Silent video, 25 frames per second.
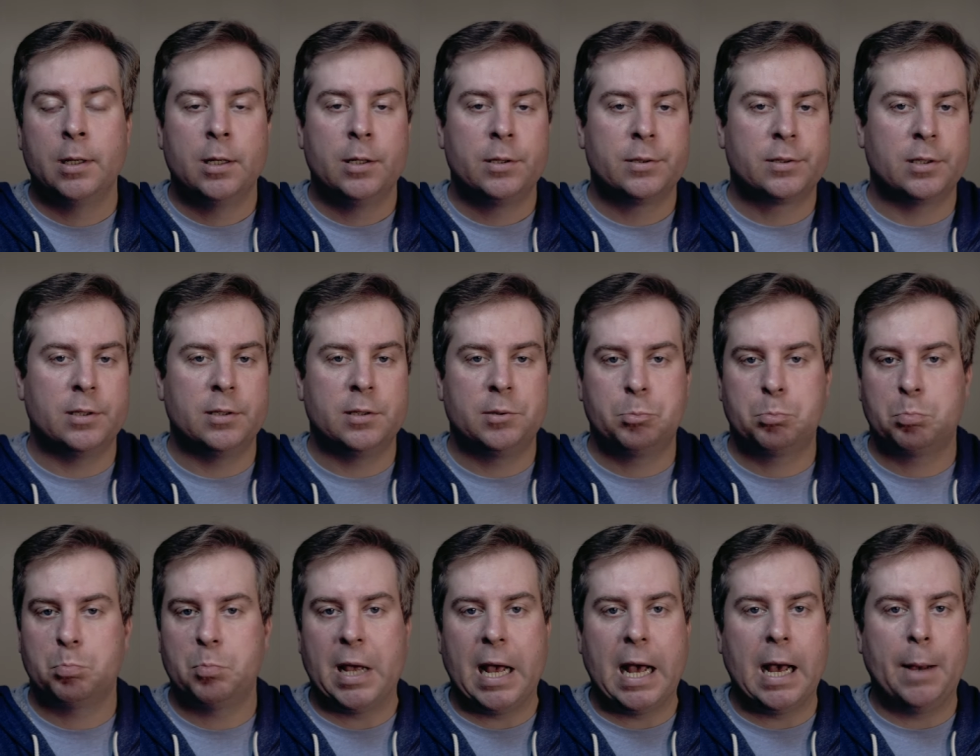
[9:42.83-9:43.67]
since
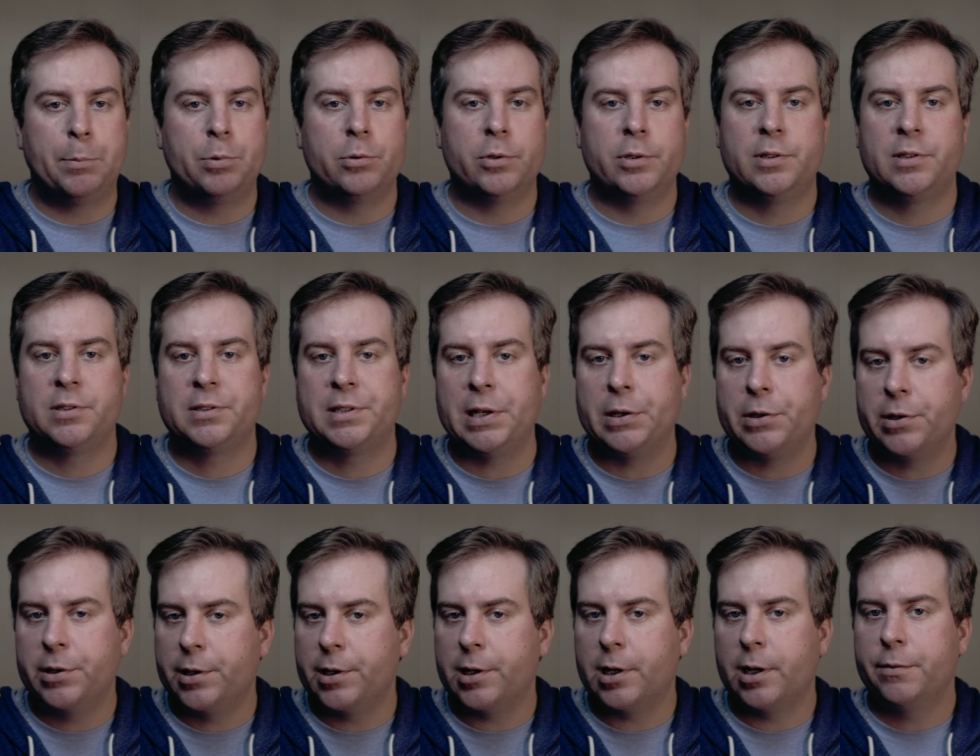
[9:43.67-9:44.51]
Apple would sell
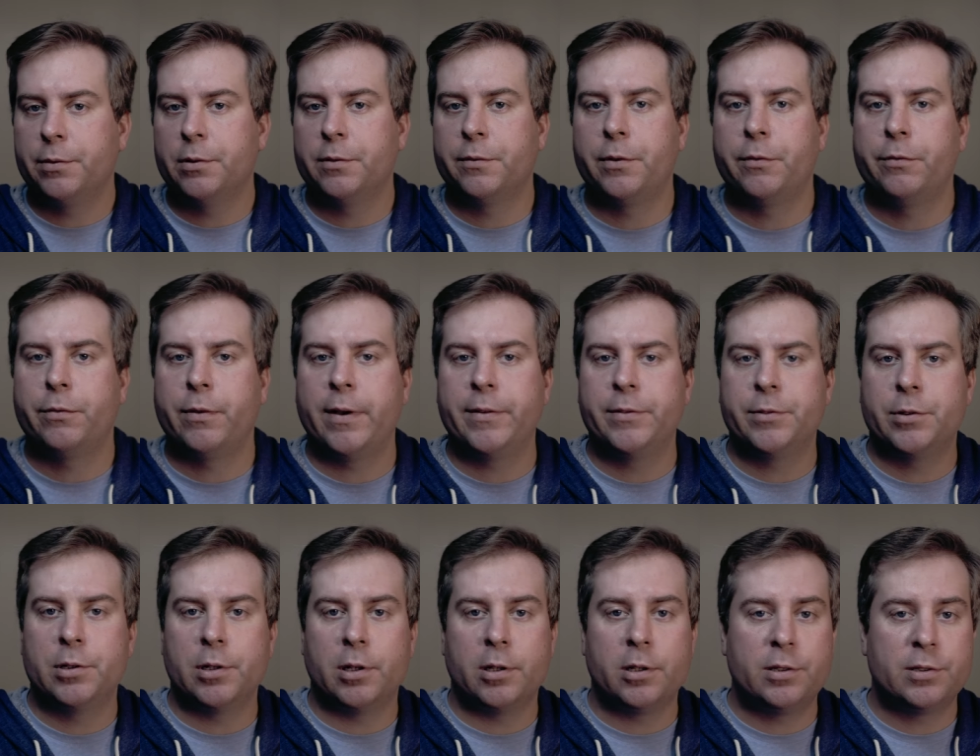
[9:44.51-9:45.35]
you the iPhone for
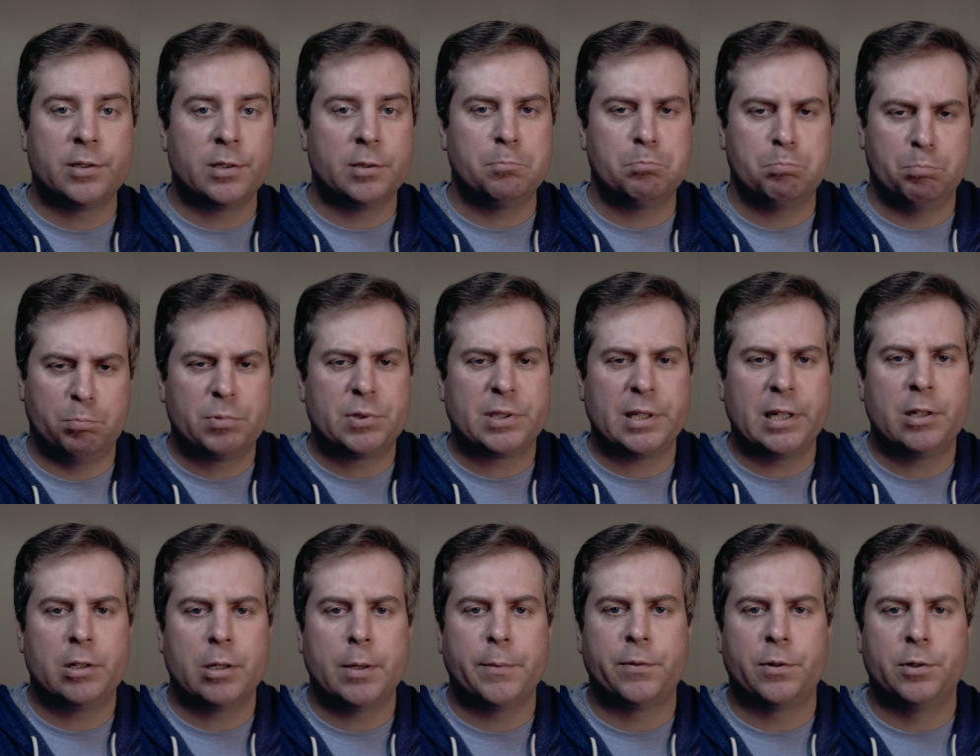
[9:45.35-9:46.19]
$500 and
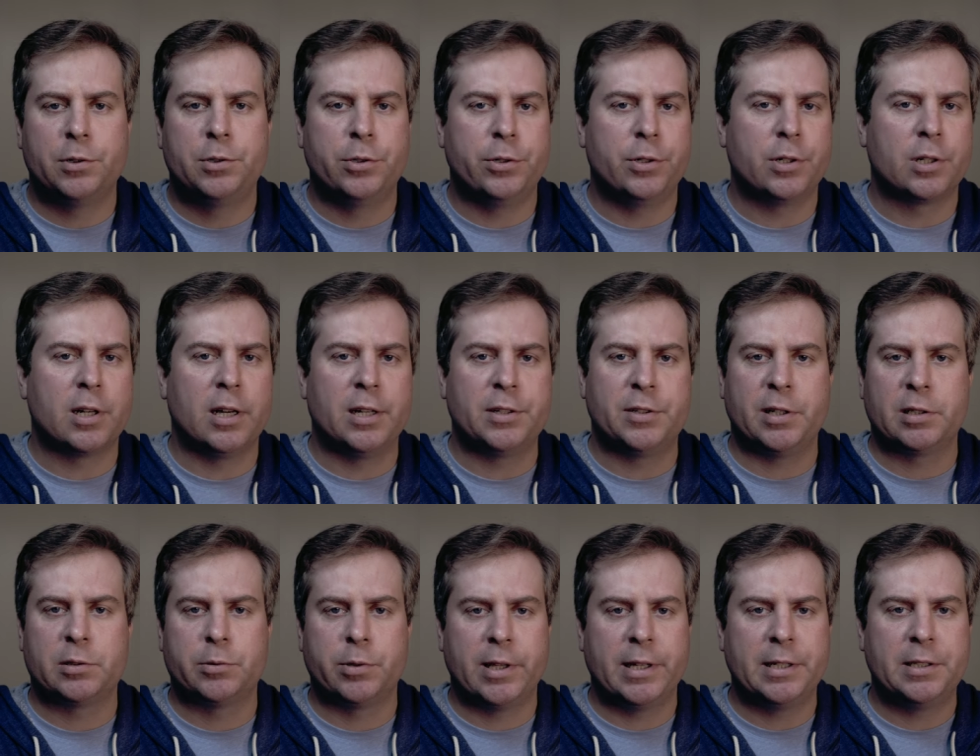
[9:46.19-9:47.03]
sign you up for a two-year
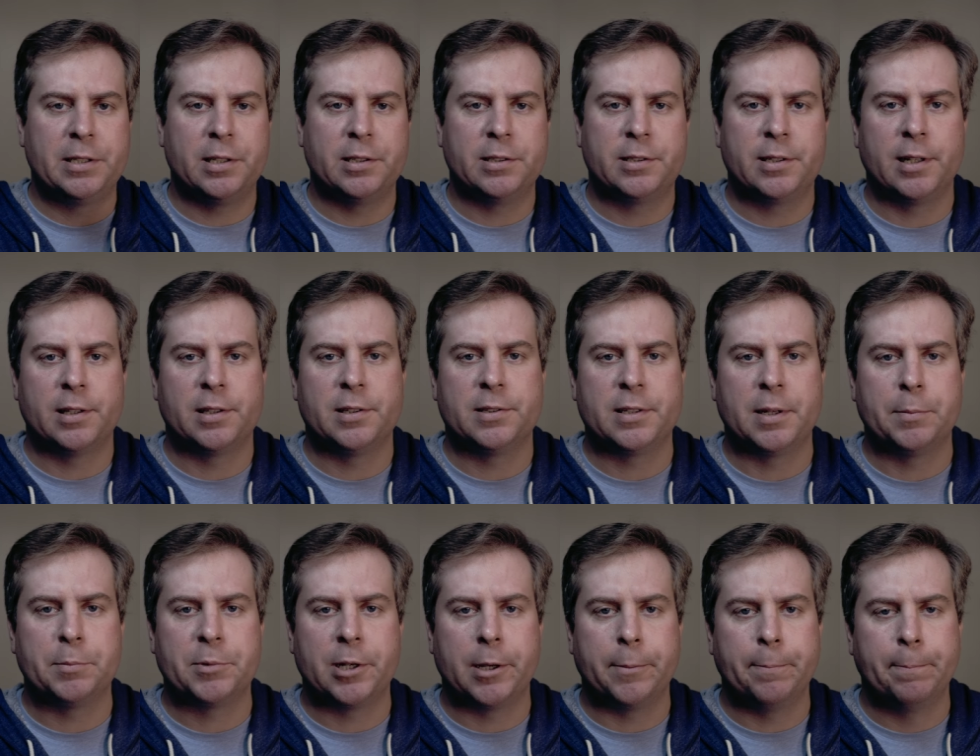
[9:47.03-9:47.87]
contract with AT&T at the
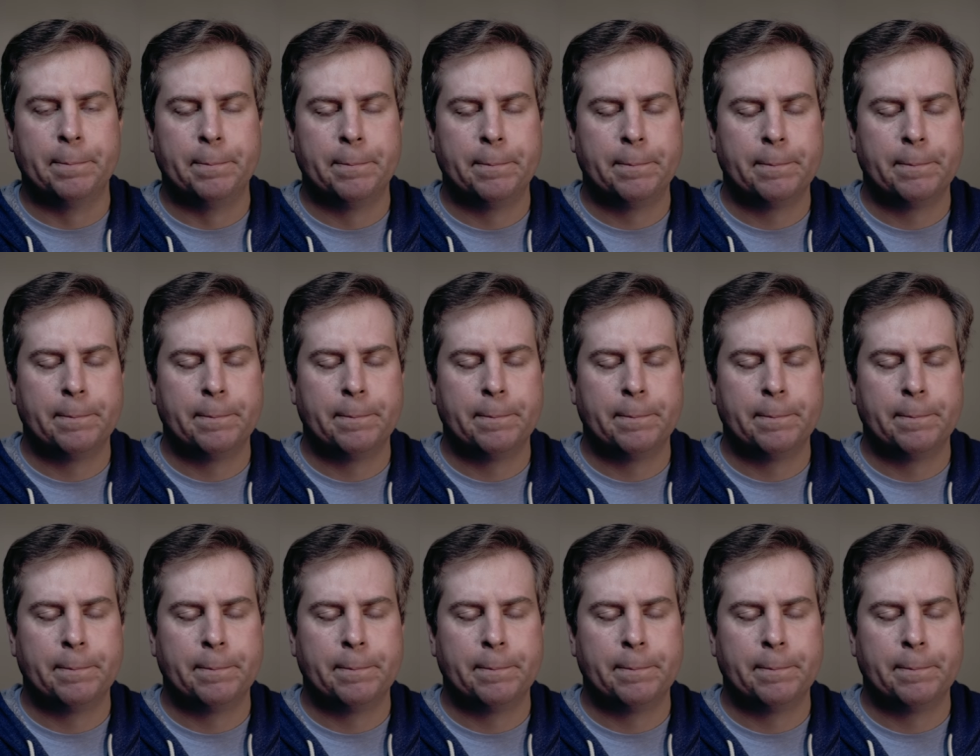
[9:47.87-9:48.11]
same time.